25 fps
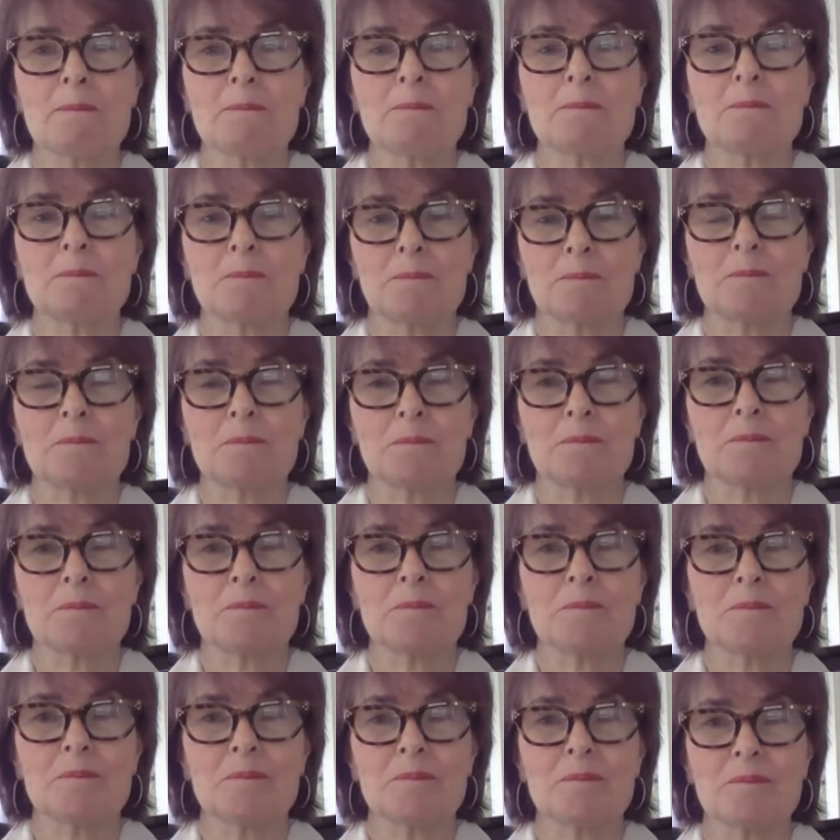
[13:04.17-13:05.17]

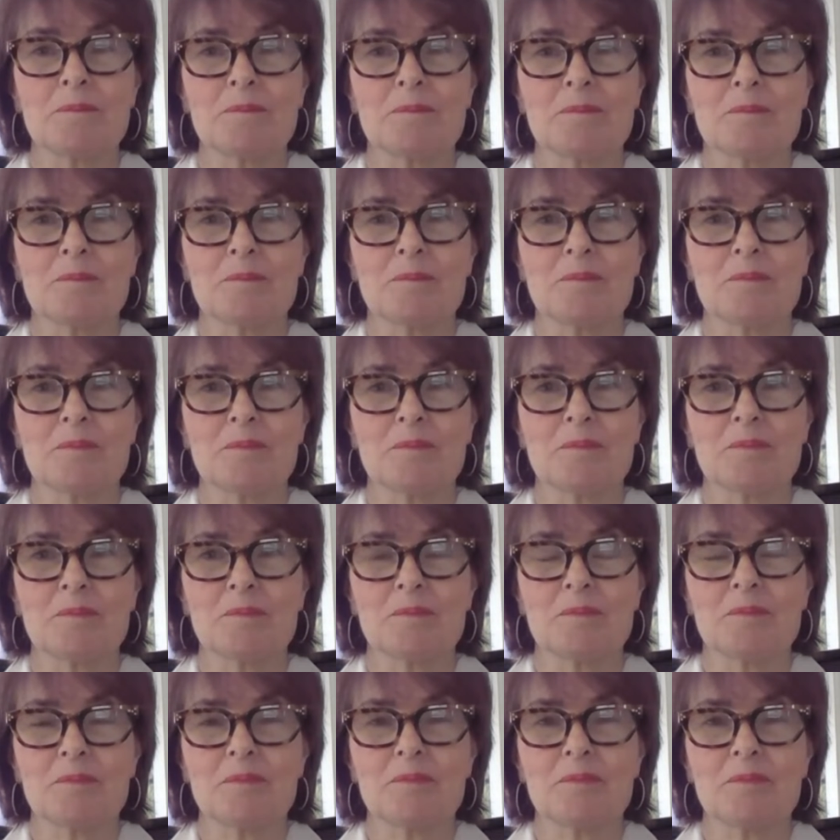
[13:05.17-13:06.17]

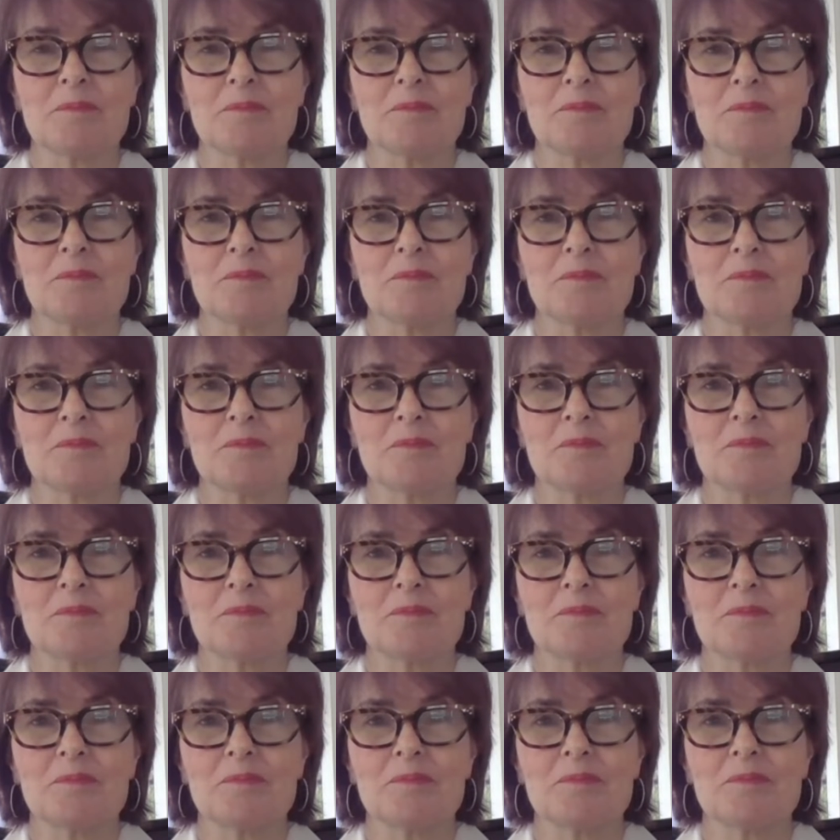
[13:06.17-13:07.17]

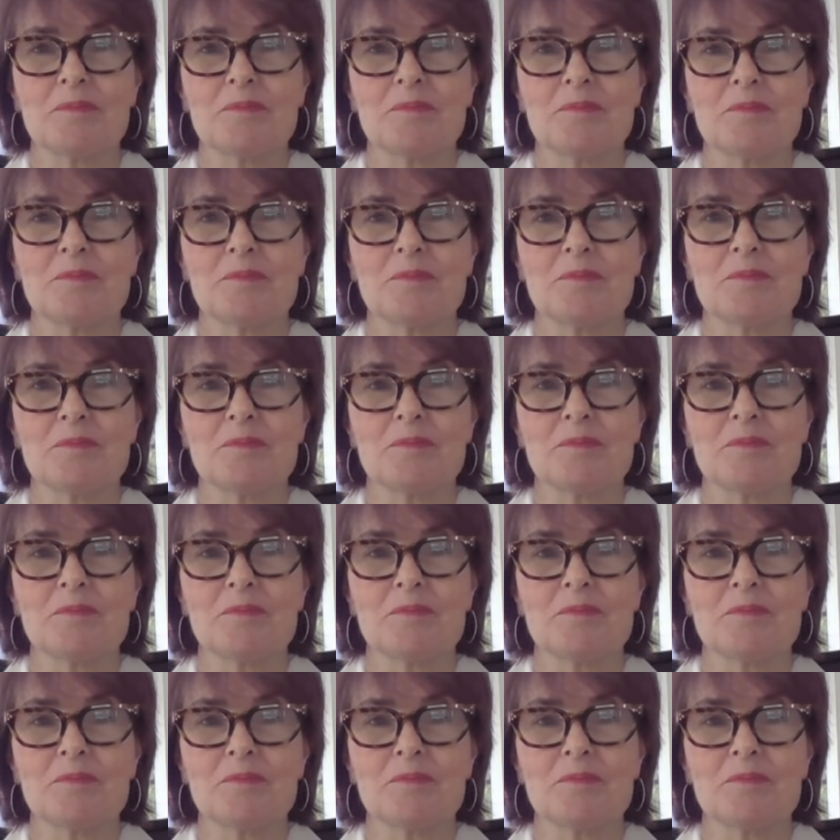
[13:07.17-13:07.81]
(silent)